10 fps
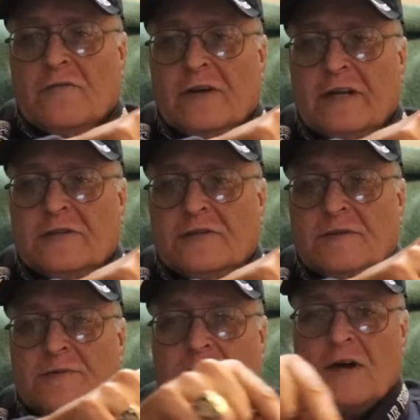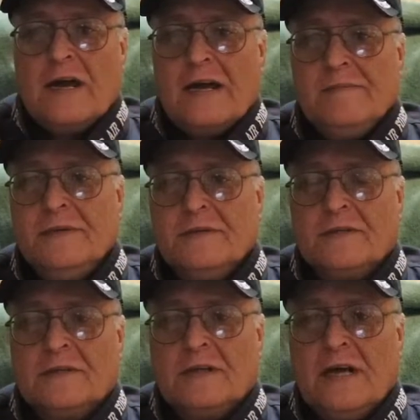forget to subscribe,
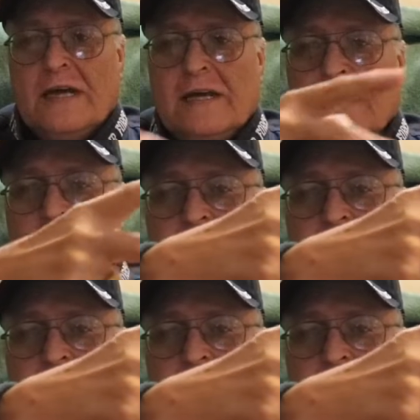to like,